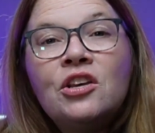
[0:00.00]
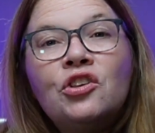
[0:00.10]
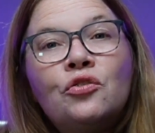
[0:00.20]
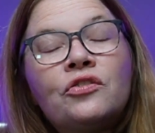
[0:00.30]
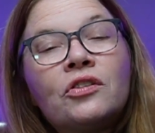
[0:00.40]

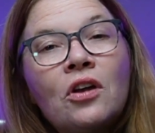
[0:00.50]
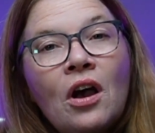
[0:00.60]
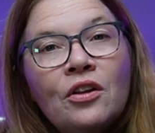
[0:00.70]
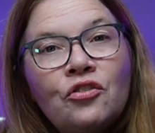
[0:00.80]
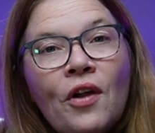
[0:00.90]
used to
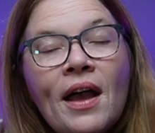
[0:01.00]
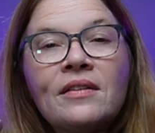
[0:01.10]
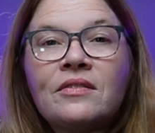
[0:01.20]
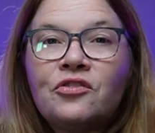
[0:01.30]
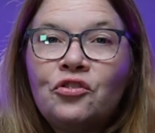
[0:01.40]

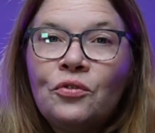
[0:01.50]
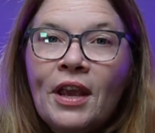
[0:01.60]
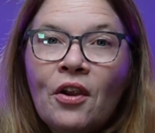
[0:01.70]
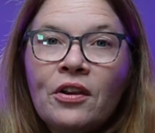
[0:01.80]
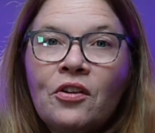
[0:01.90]
contrast two
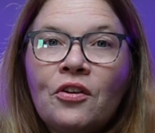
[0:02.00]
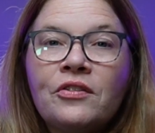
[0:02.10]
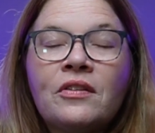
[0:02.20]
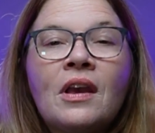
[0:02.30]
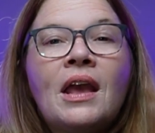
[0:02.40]

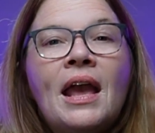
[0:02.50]
characters,